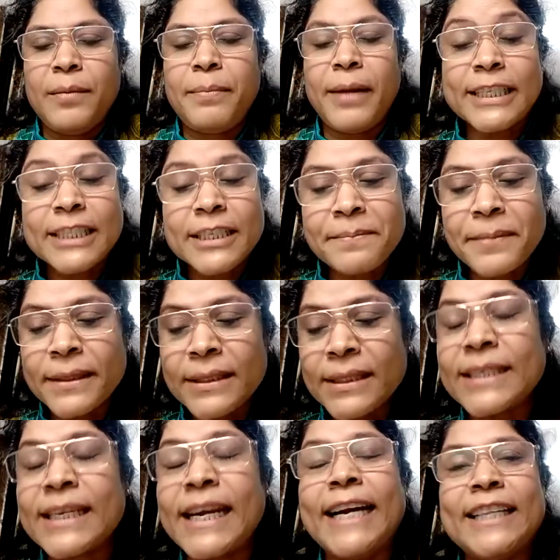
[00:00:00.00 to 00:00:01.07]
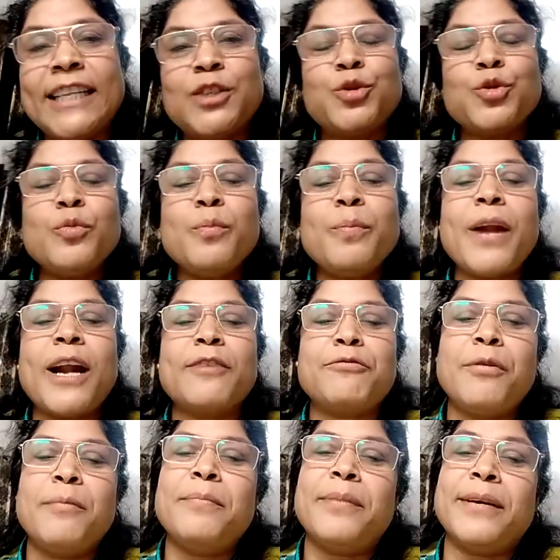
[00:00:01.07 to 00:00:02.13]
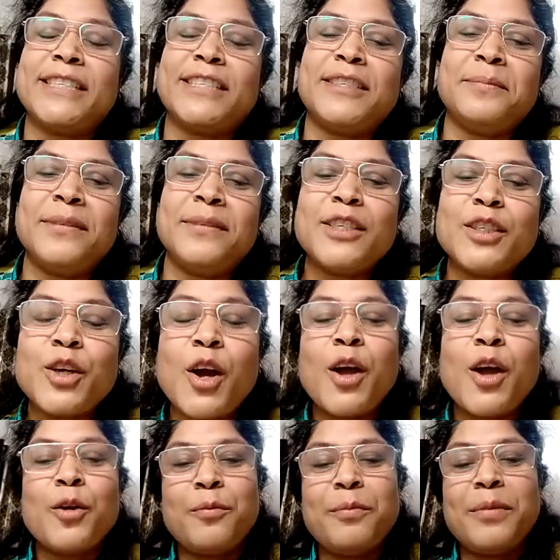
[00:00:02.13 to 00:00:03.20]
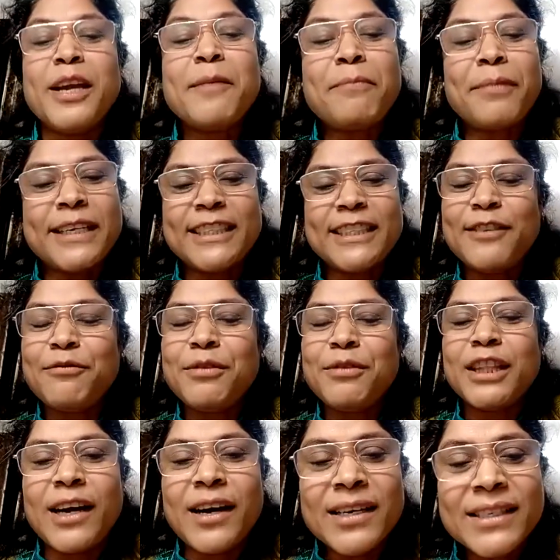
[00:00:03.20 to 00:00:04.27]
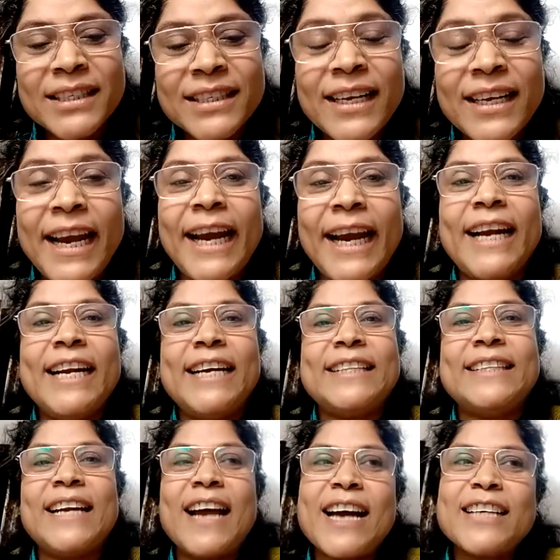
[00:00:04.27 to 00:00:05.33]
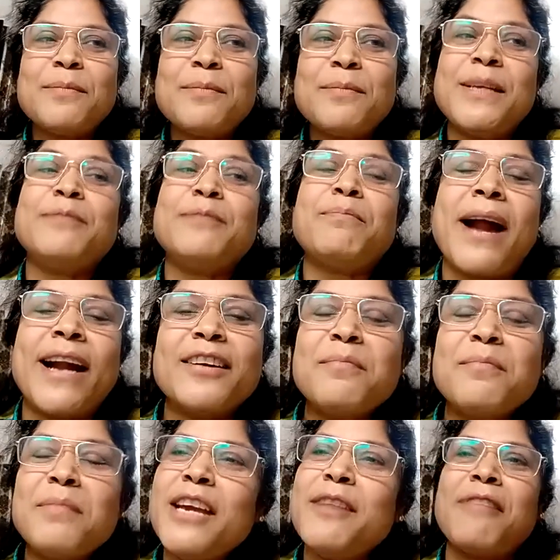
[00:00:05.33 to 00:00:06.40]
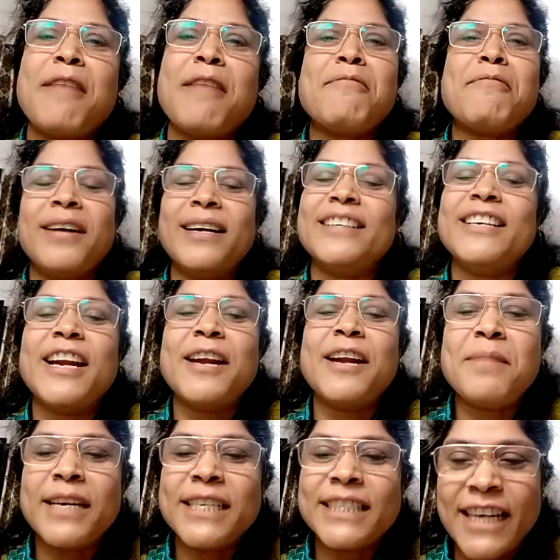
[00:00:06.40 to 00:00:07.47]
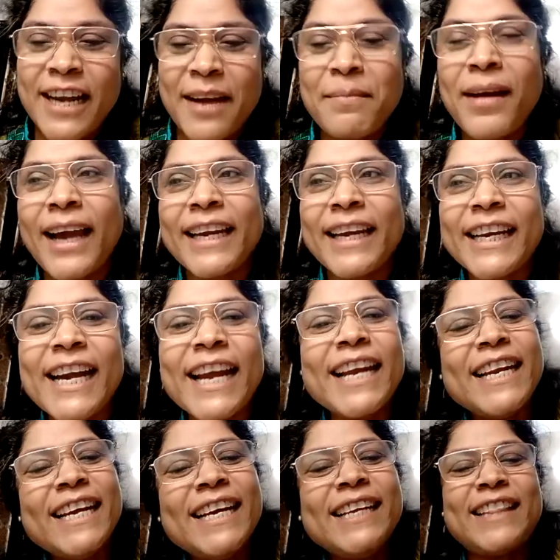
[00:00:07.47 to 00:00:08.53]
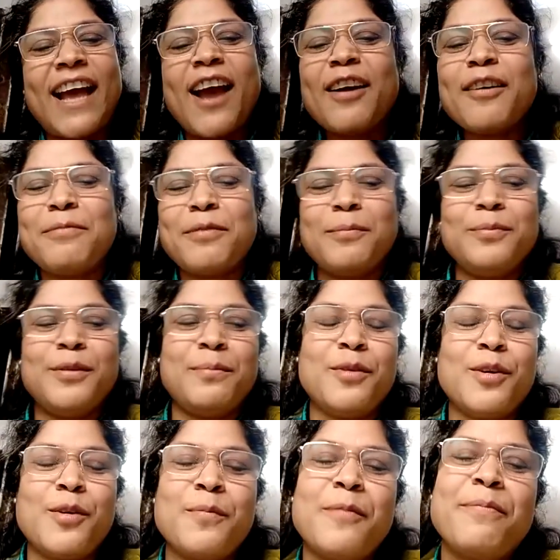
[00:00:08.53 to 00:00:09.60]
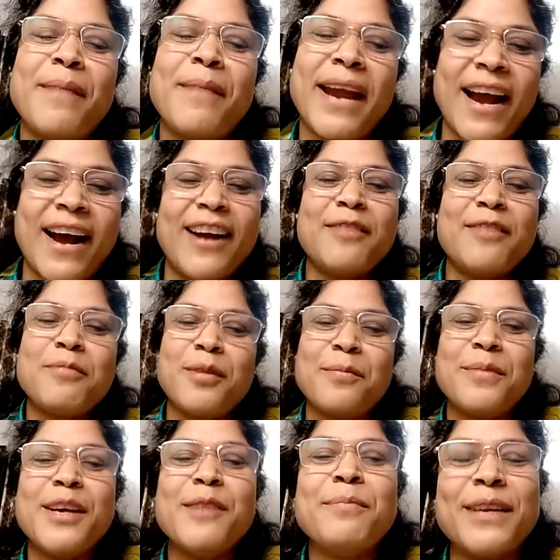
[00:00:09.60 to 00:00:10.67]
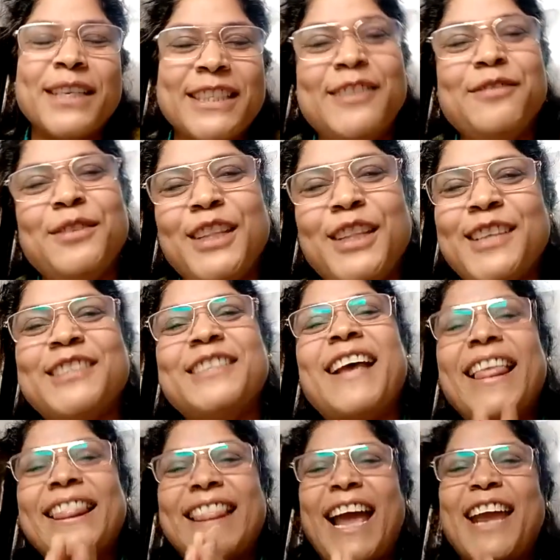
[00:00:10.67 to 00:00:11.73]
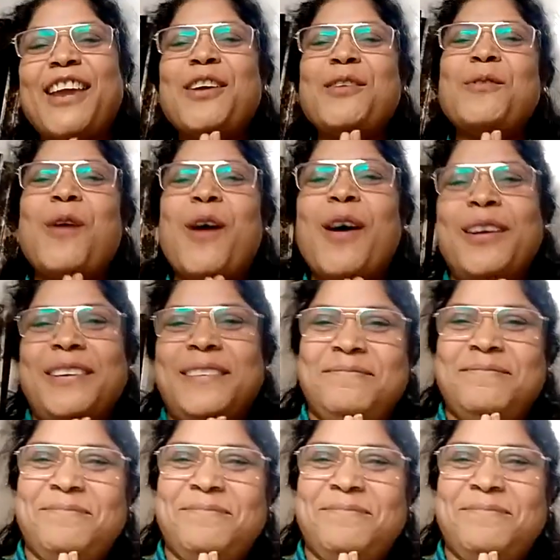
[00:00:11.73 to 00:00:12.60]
participants and the Zoom platform participants to being present with us. And at the last, please pardon me if I've forgotten anybody's name. I really thank from the bottom of my heart for being present with us. Thank you all.